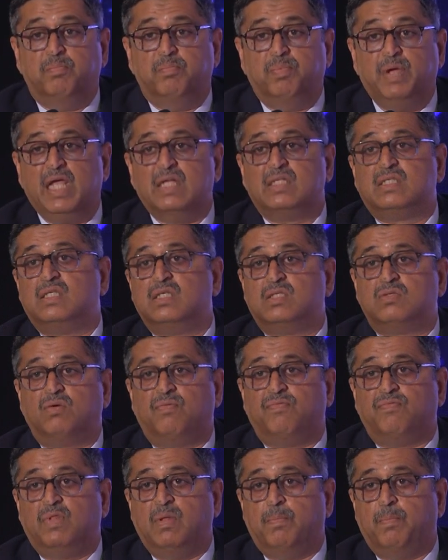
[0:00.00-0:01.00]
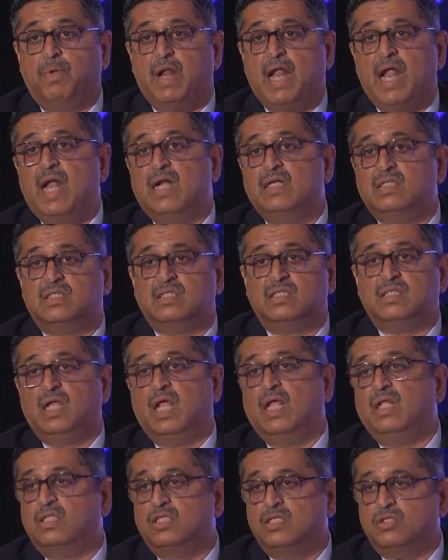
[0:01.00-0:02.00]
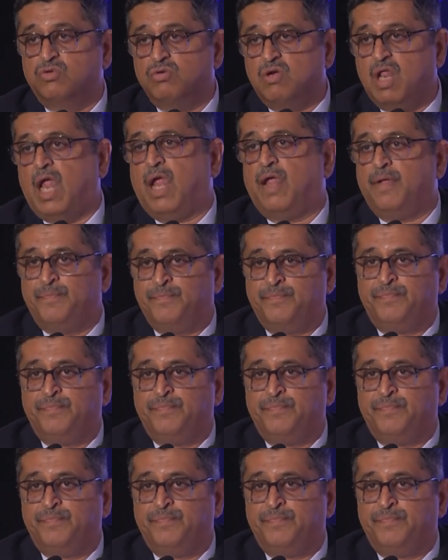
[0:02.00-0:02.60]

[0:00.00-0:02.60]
basis of the brand's strength today.